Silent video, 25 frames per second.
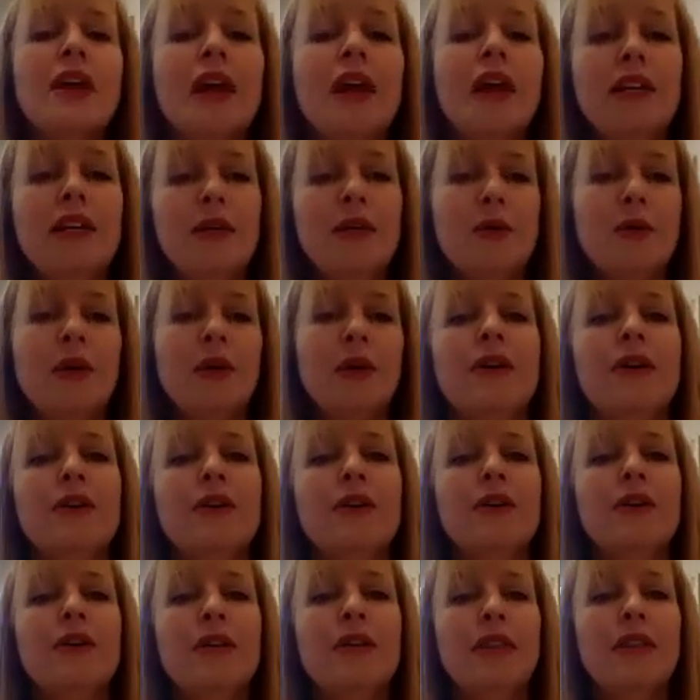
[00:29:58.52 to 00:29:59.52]

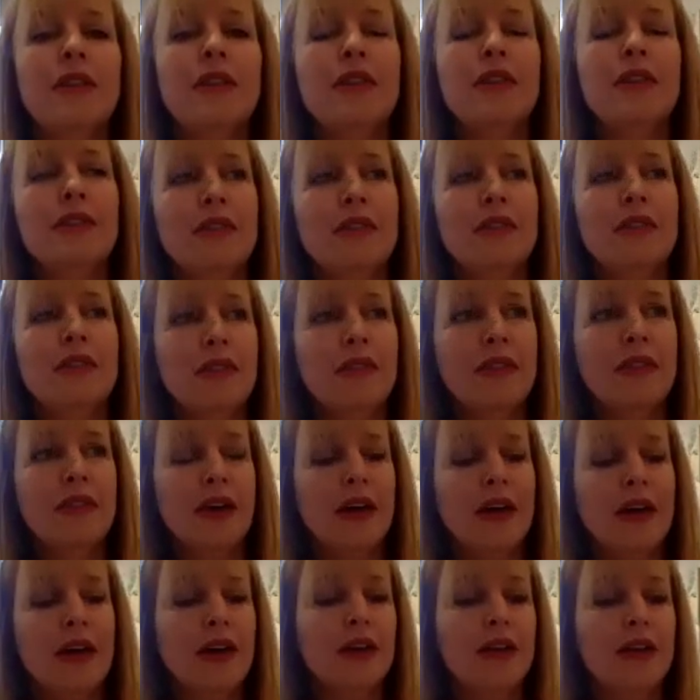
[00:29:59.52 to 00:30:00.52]
anywhere
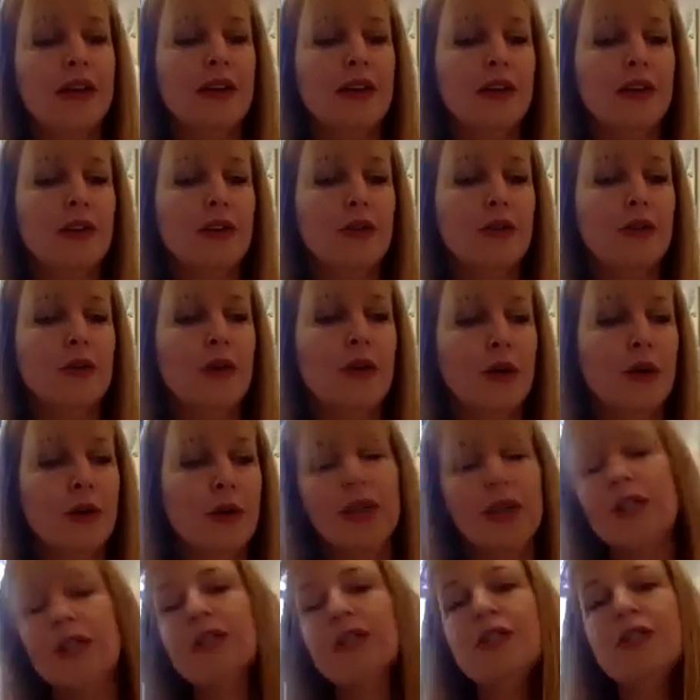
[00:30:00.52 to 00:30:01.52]
that you go
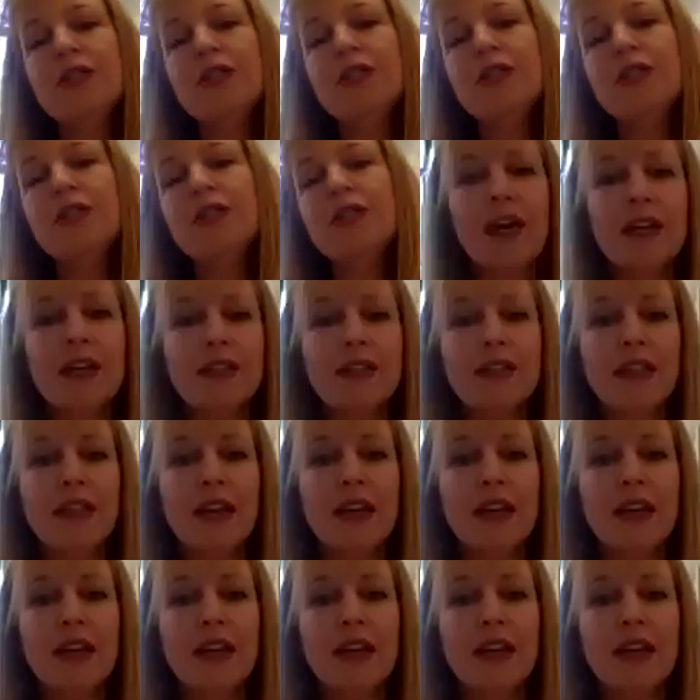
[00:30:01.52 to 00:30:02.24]
into that